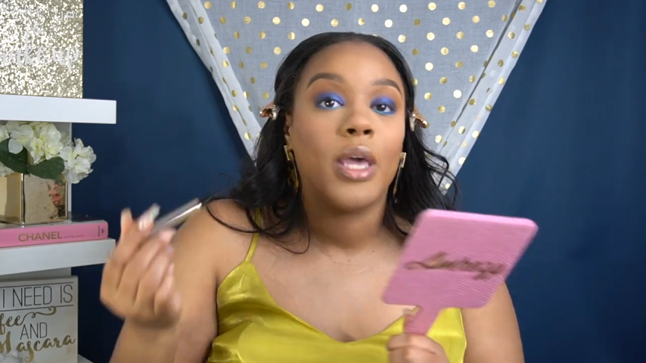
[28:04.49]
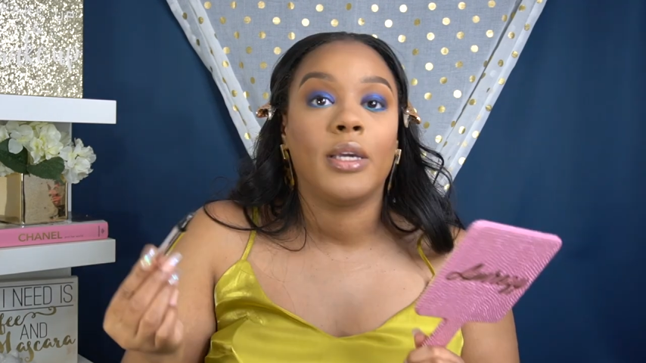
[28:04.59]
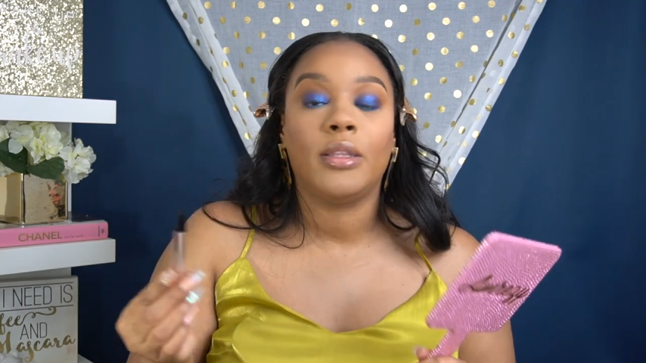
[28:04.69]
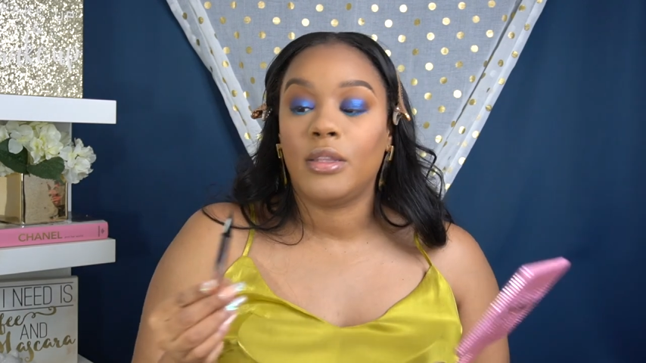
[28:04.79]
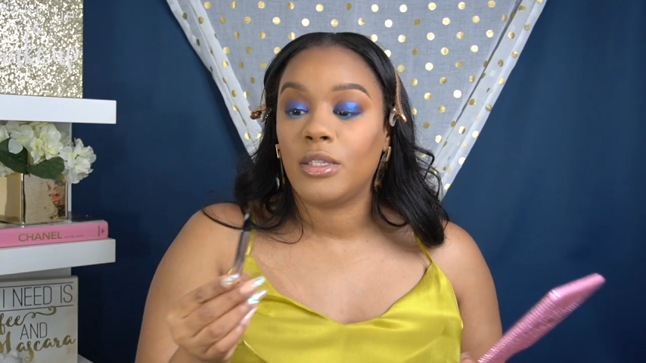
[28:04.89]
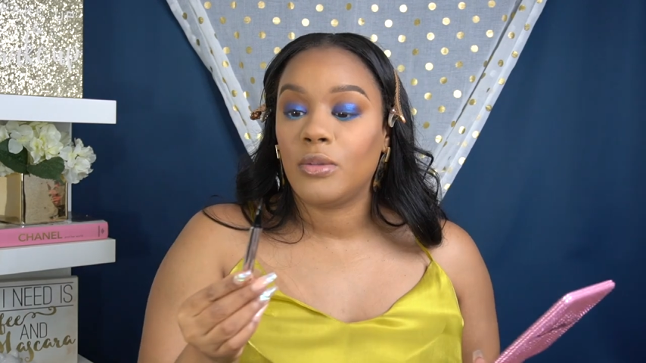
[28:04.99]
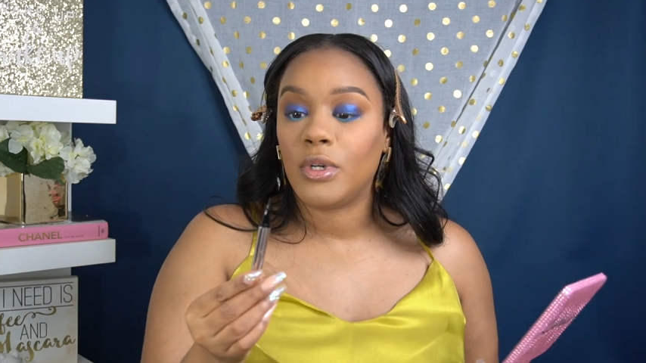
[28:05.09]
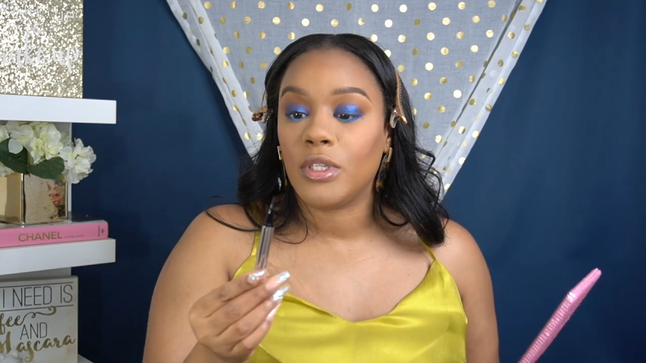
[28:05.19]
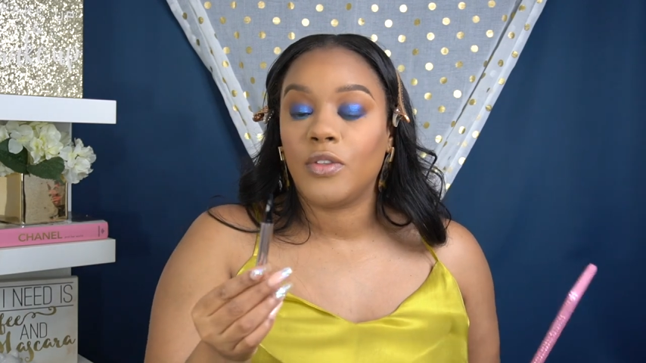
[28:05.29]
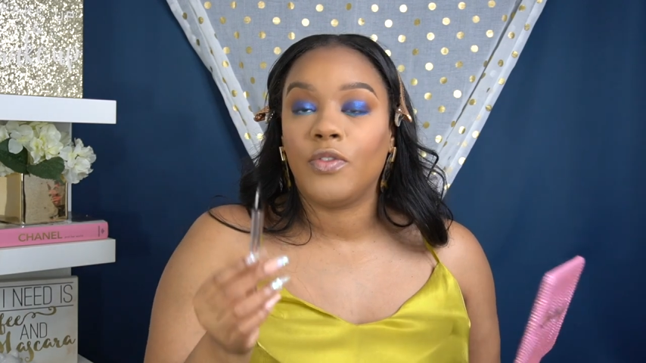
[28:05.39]
I like that this one
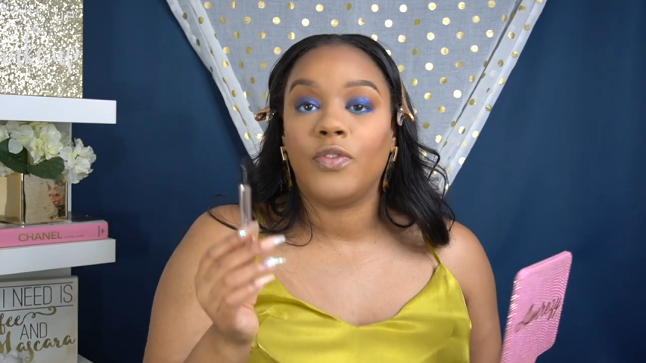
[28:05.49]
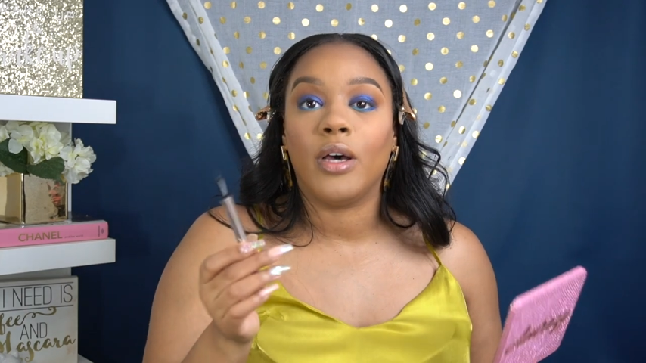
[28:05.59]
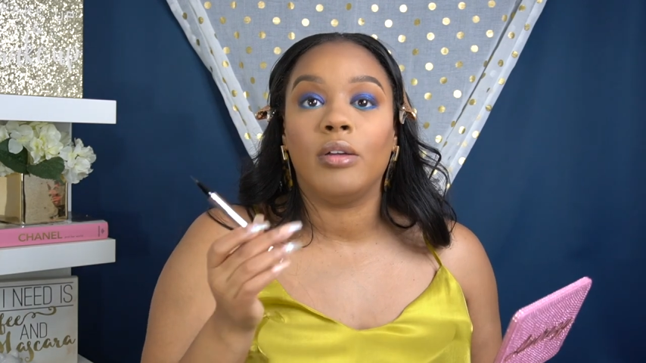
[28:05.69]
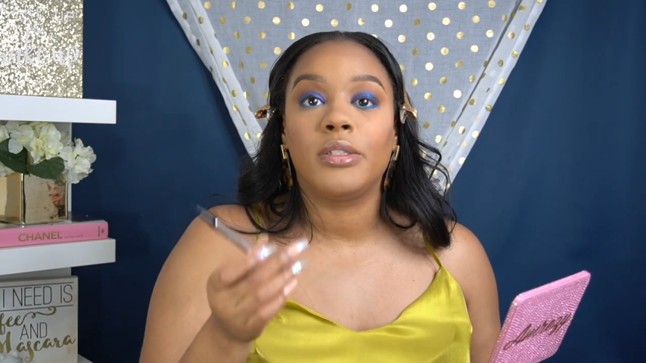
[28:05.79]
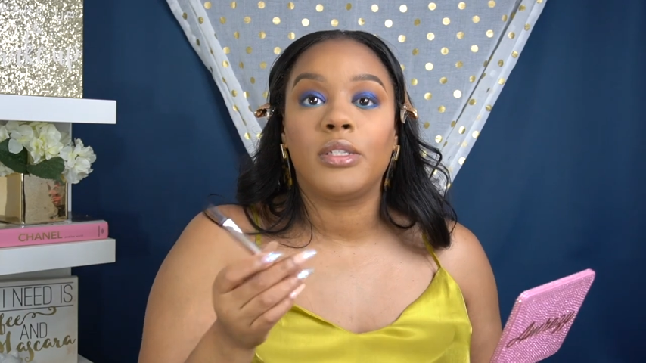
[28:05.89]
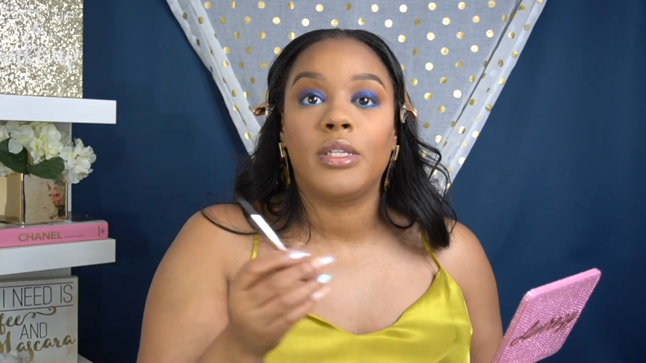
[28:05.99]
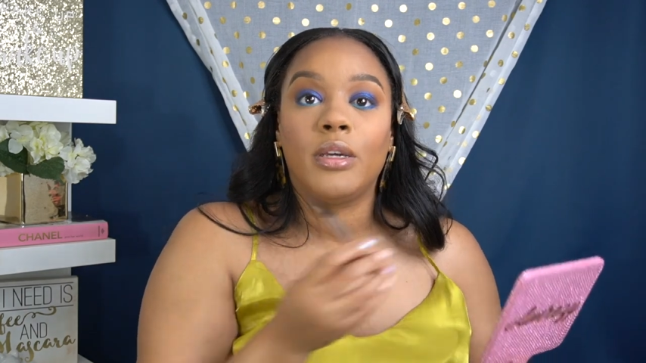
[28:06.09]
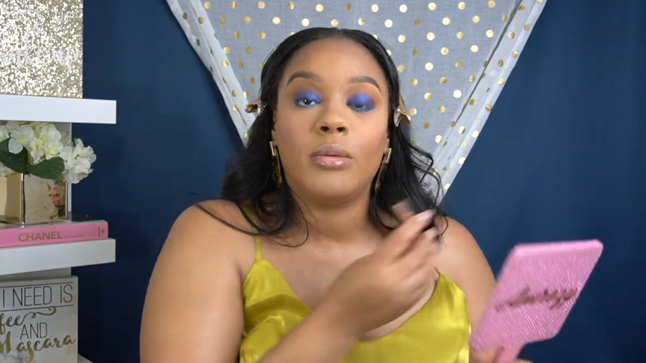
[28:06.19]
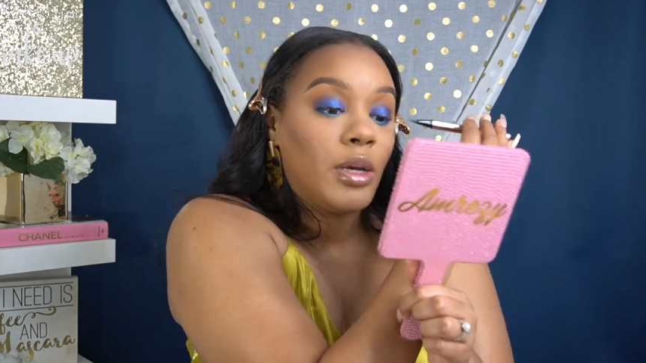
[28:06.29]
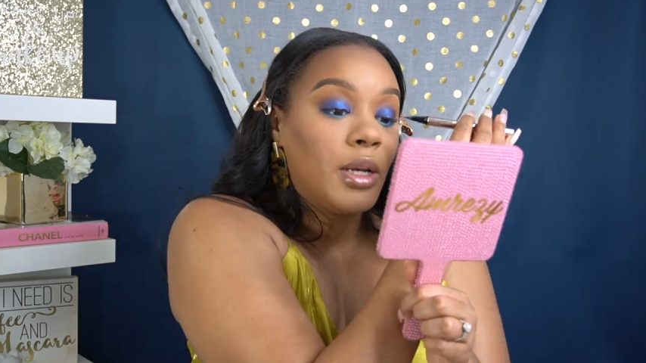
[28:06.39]
is felt
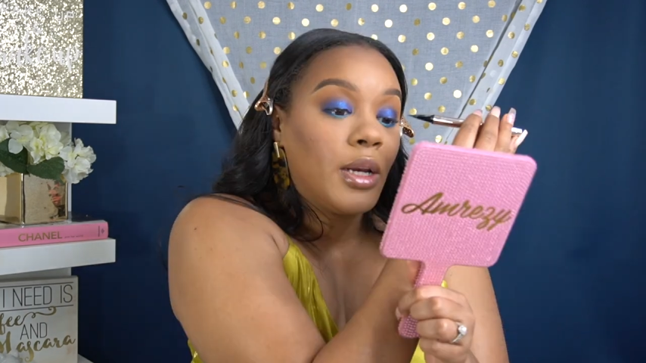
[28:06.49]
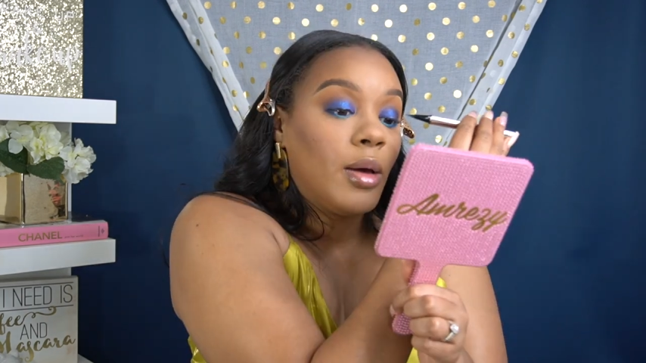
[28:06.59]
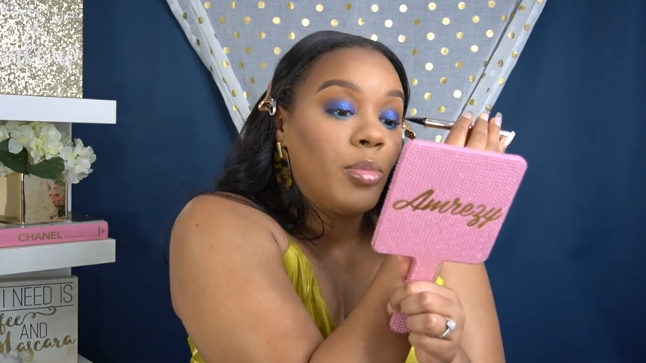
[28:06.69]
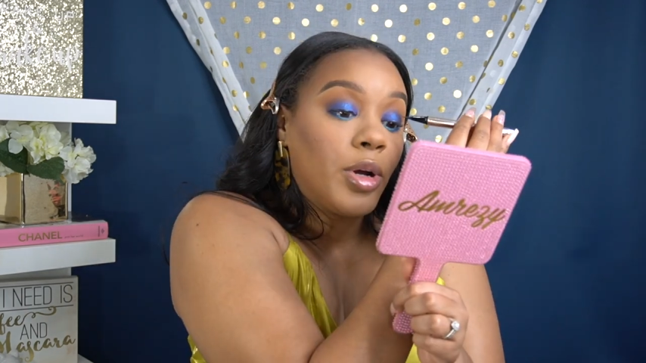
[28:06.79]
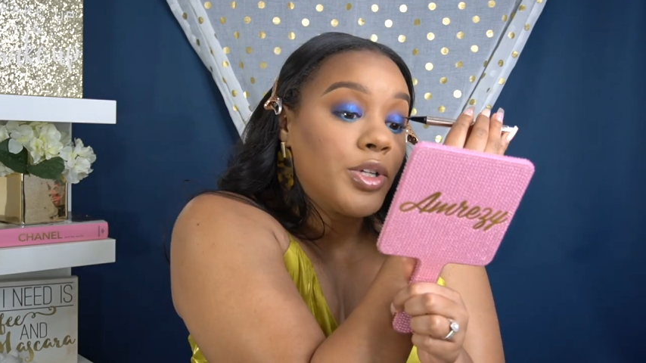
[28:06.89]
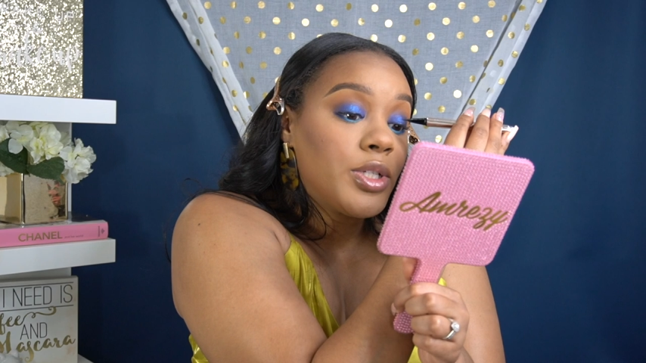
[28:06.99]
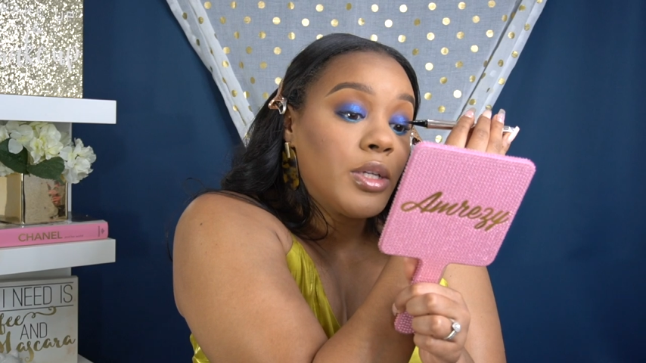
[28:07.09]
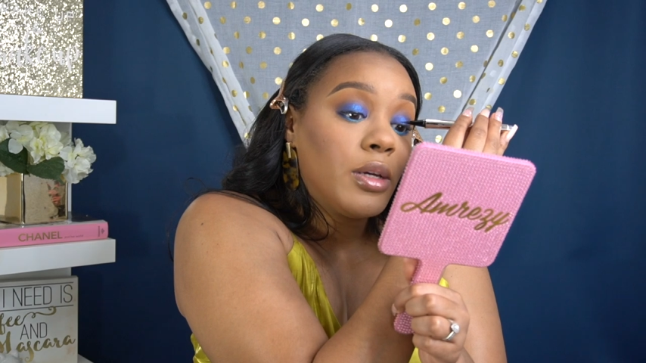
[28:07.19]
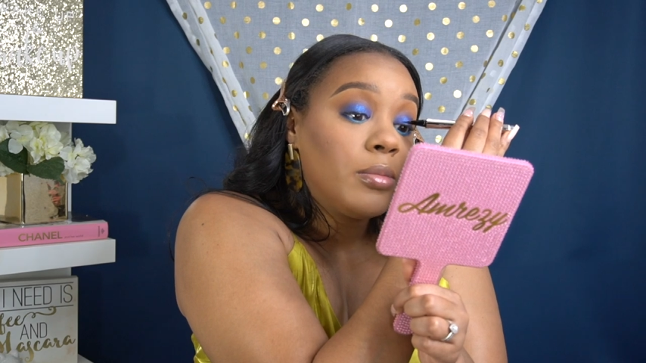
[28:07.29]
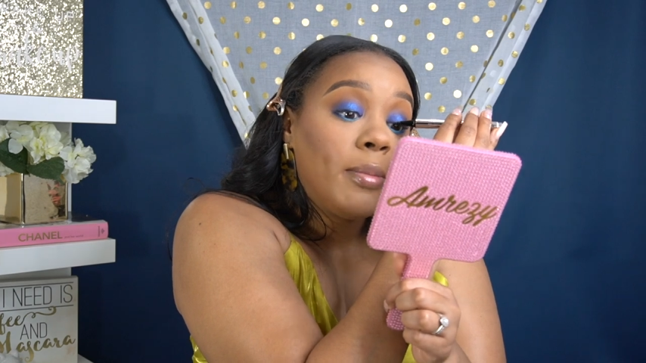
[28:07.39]
tip and not brush tip.